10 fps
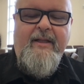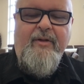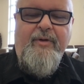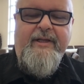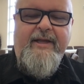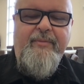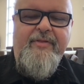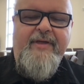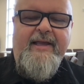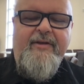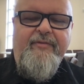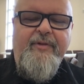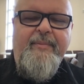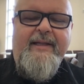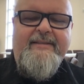Lord, again, we thank you for
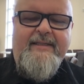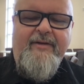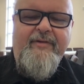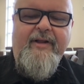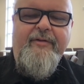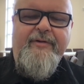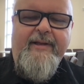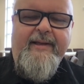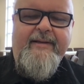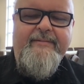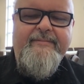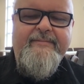the blessing of another day.